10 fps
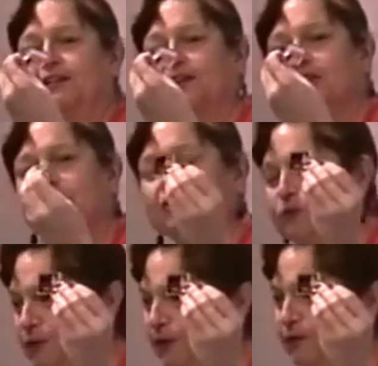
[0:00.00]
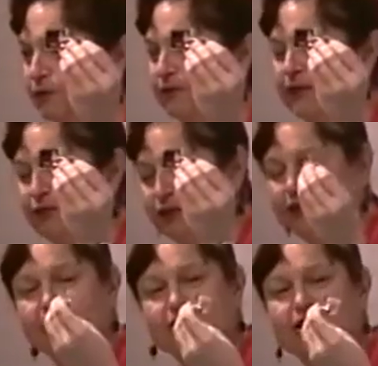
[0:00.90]
like this cool and groovy
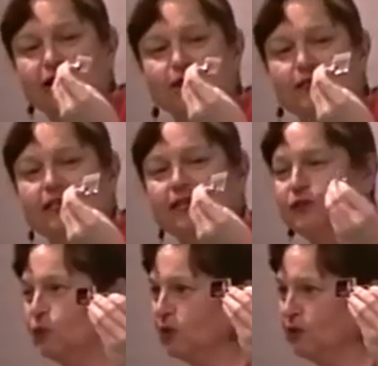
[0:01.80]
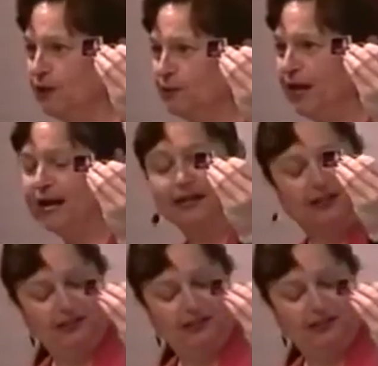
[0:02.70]
keychain which says, we're going back.